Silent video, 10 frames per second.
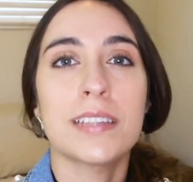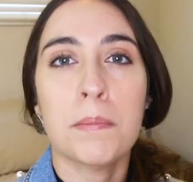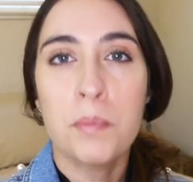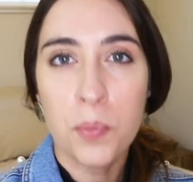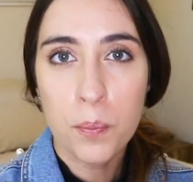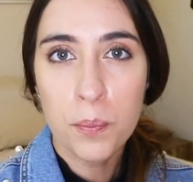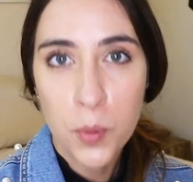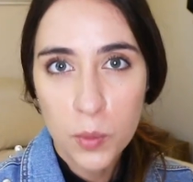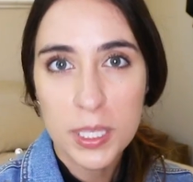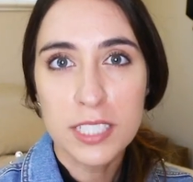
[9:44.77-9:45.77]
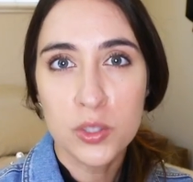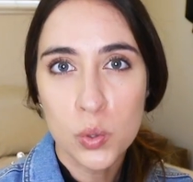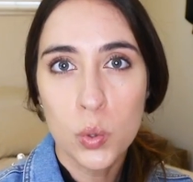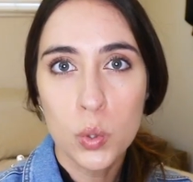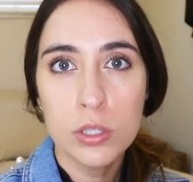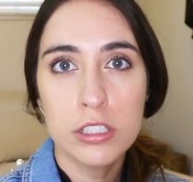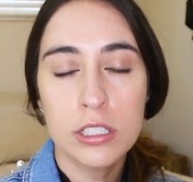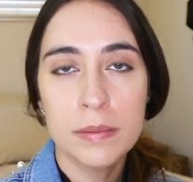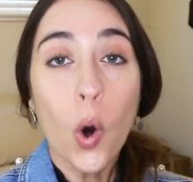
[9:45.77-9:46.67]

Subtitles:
the public schools.